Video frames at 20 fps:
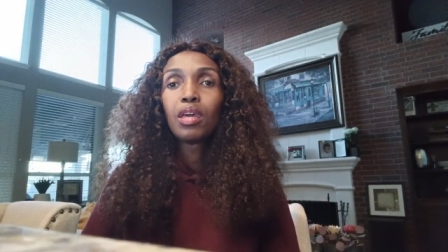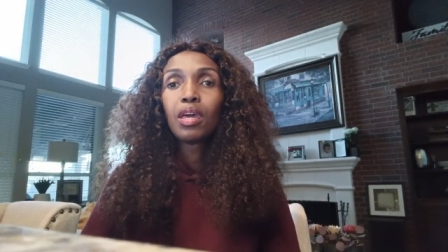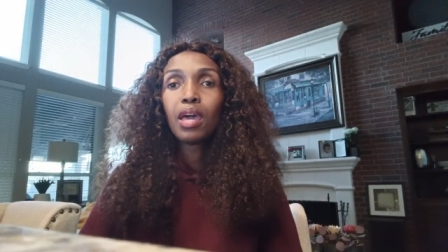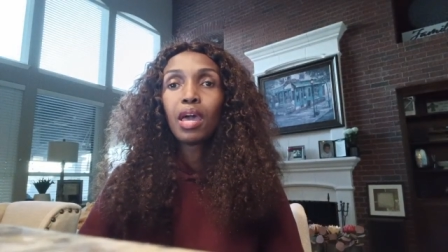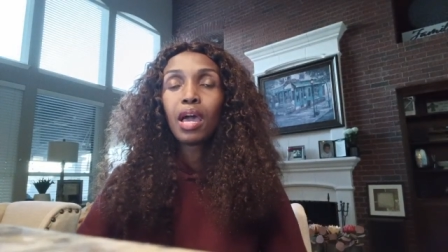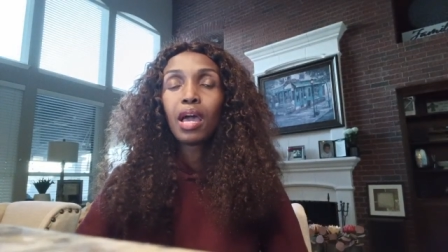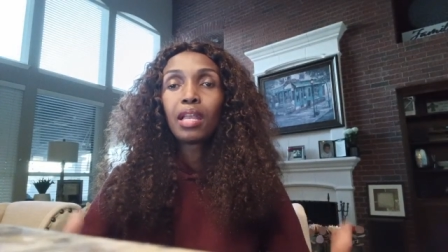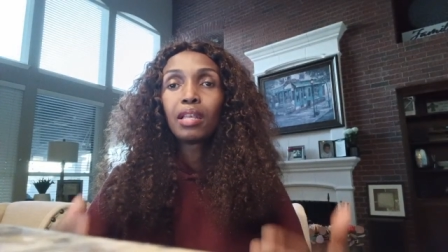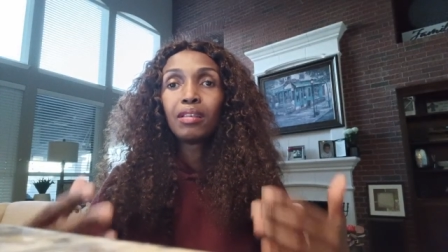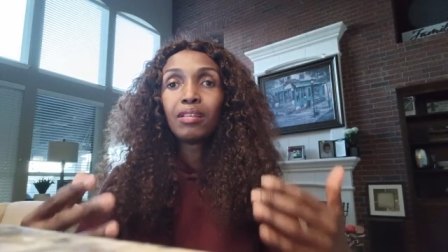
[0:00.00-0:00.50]

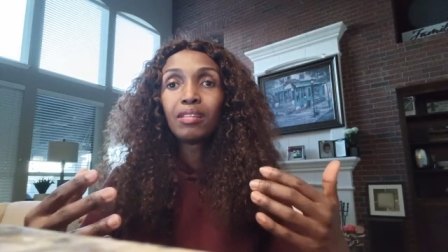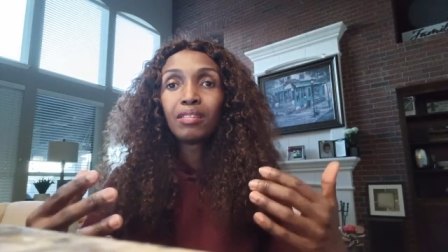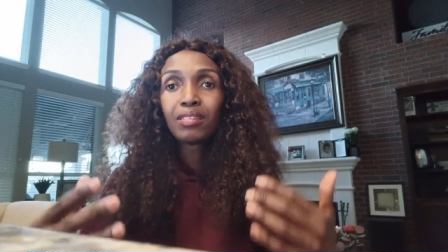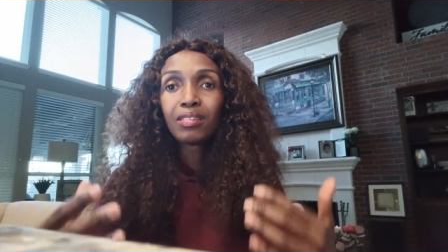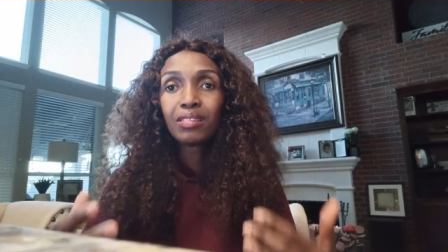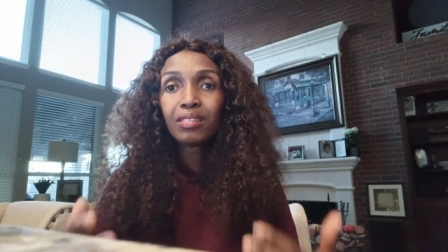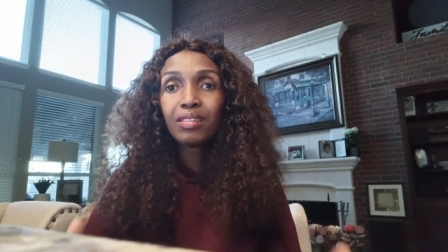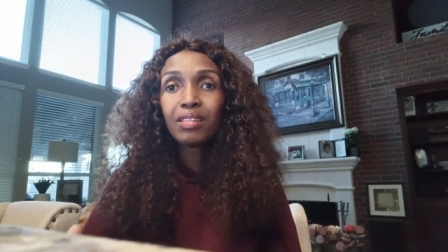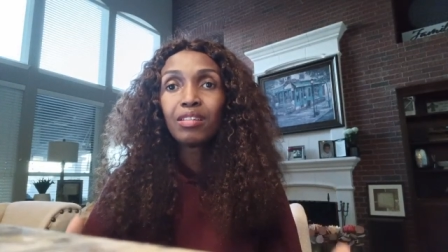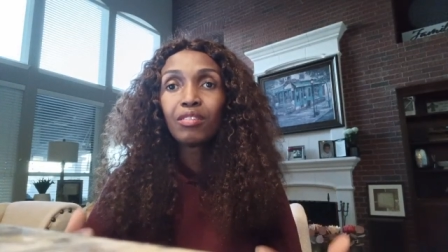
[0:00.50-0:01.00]
and
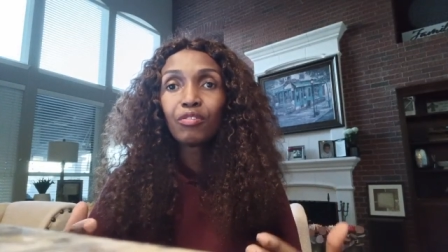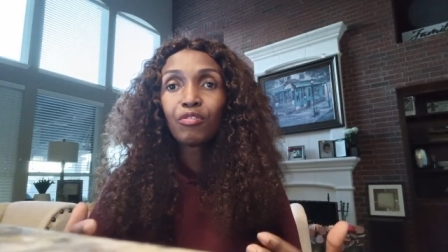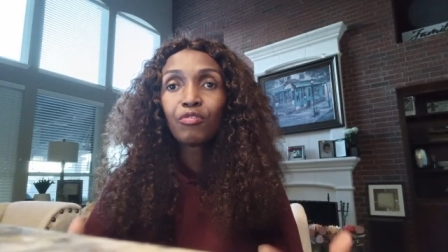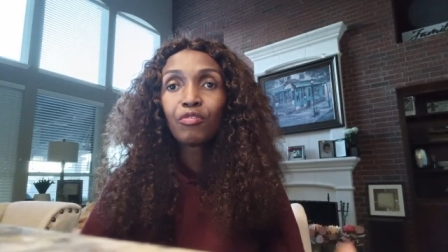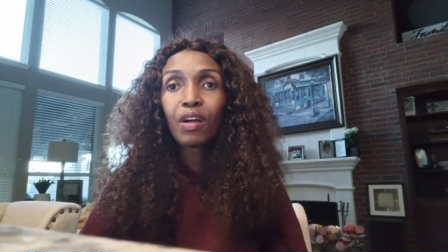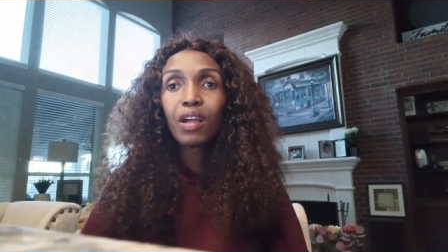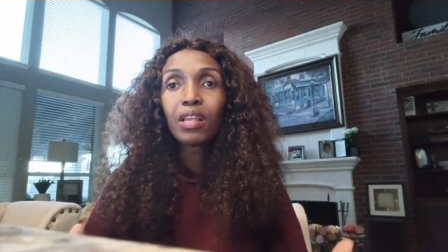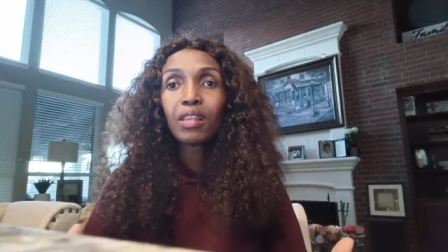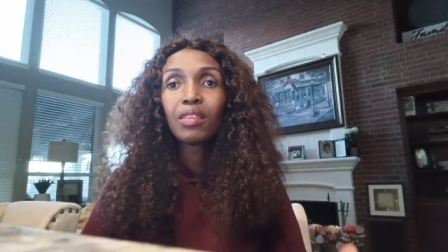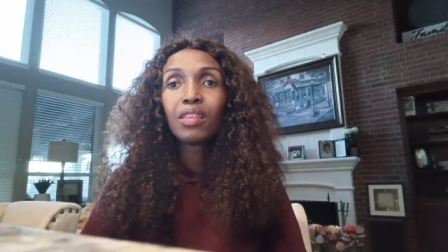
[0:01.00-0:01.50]
still
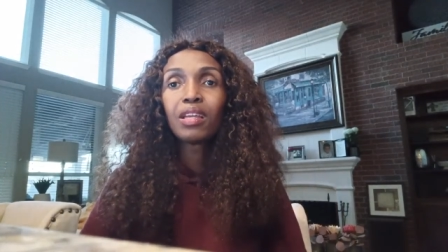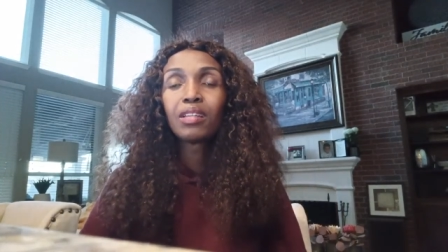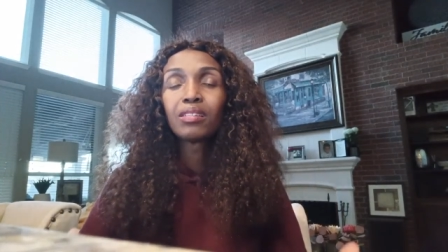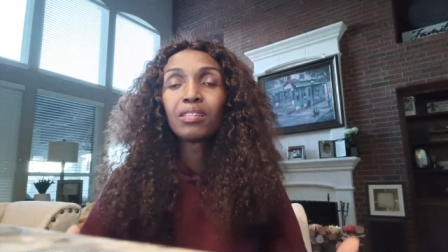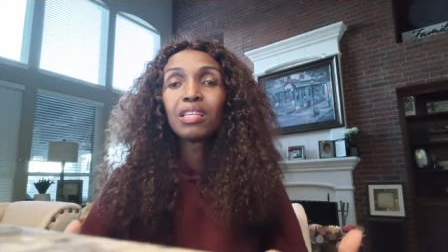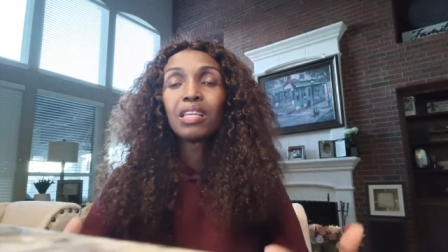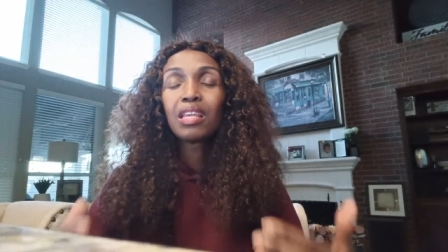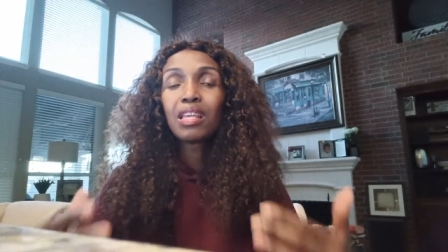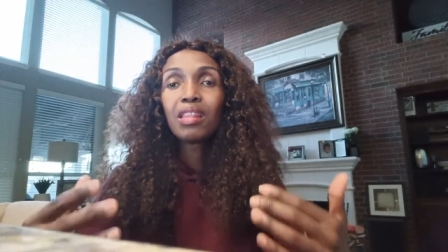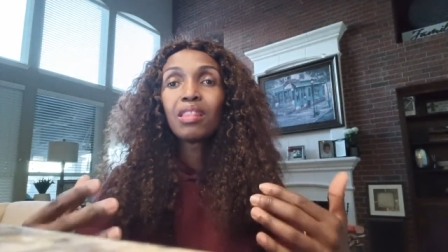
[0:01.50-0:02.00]
find that
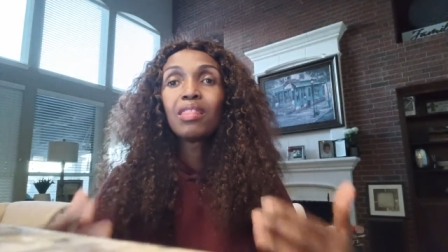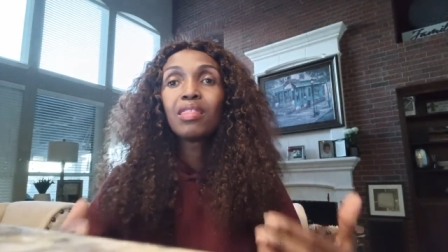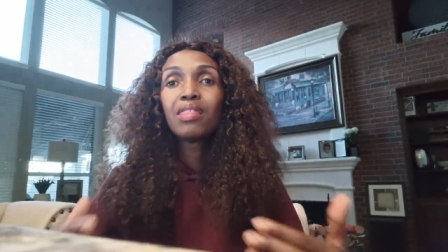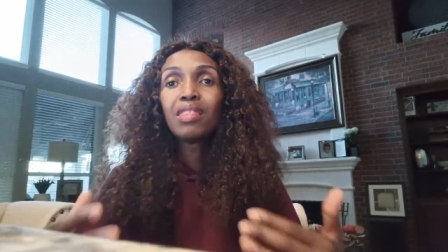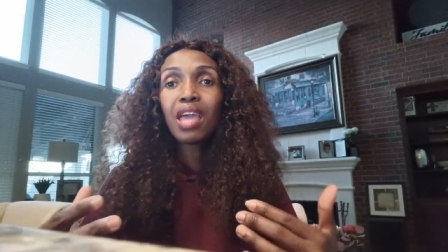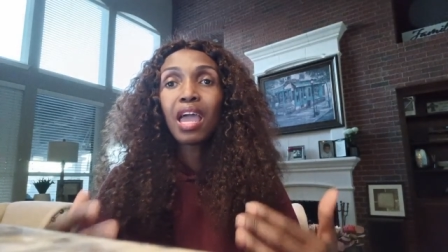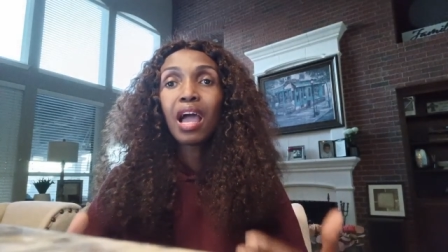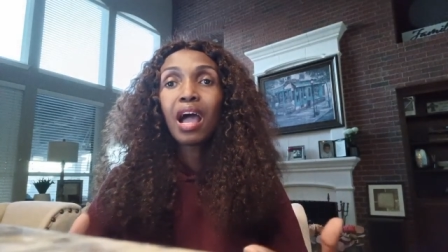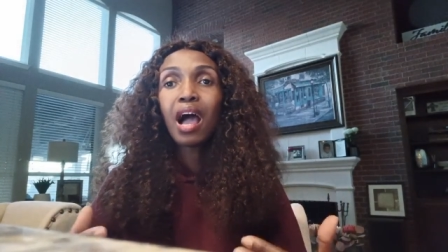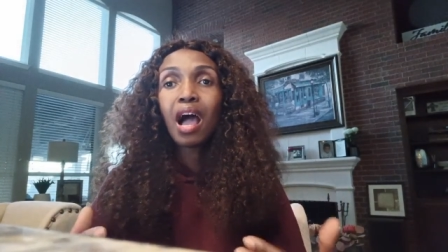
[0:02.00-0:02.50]
in the
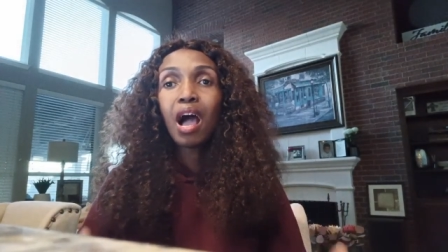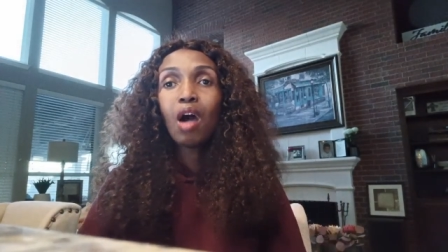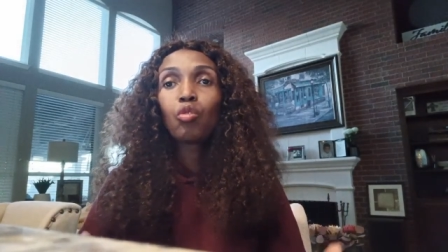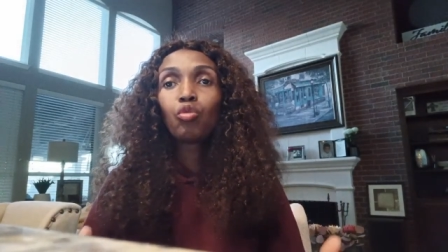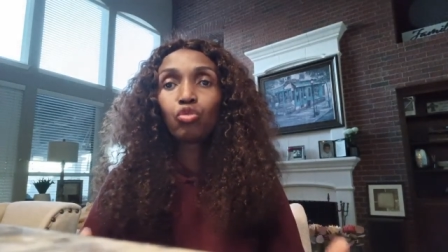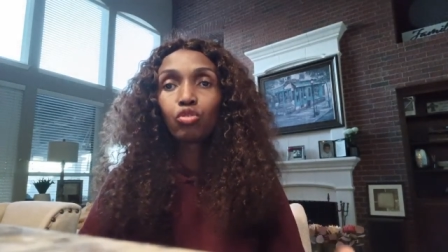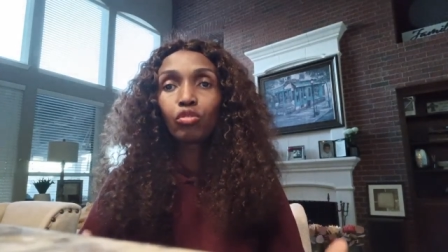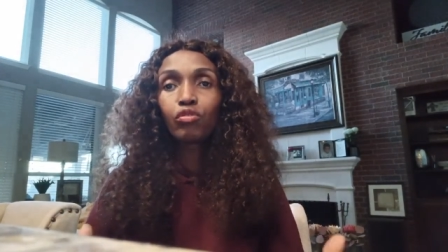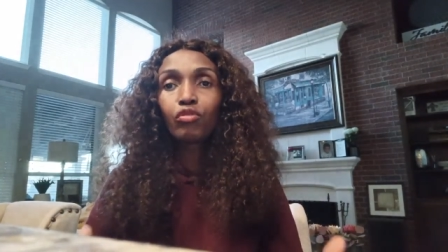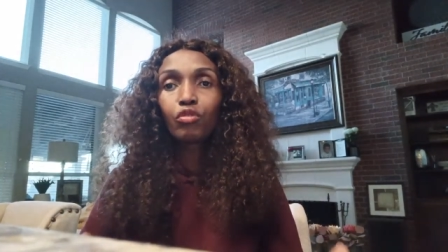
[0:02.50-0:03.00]

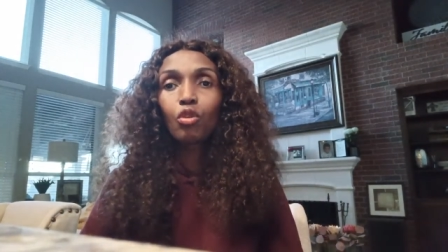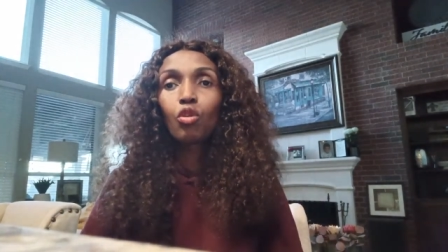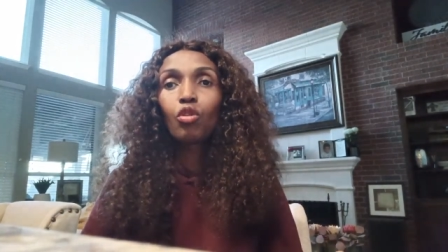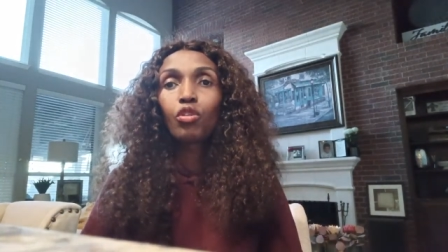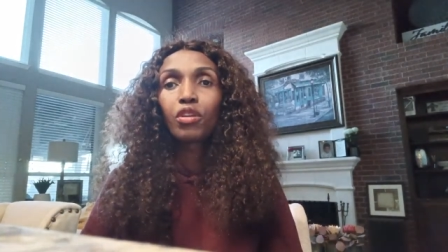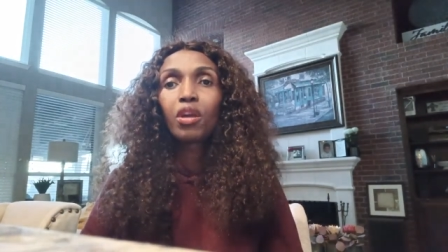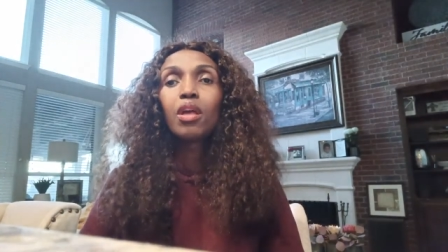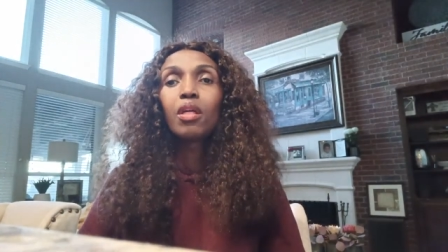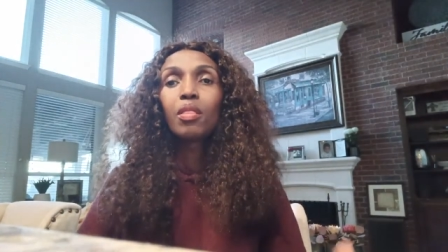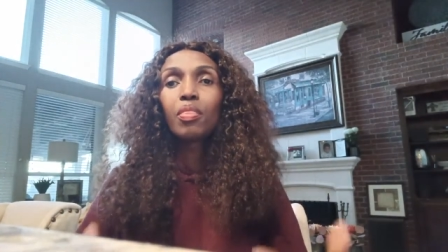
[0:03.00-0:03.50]
house of God,
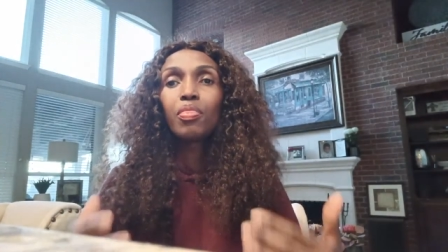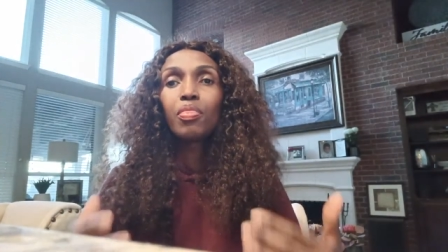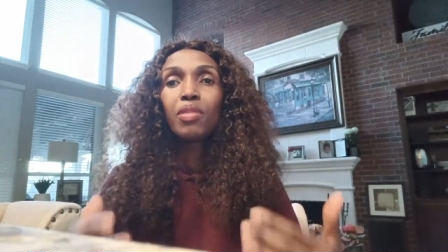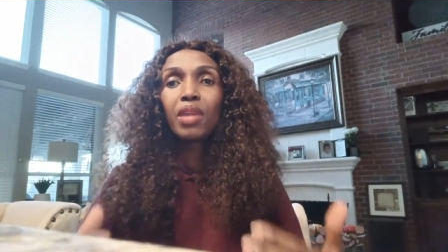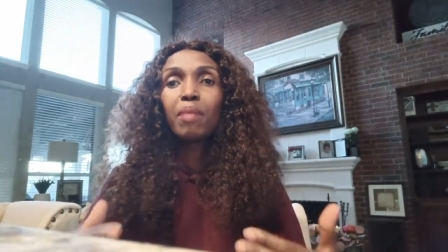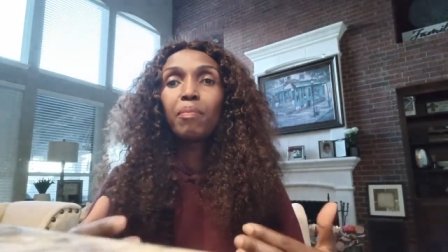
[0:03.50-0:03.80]
there are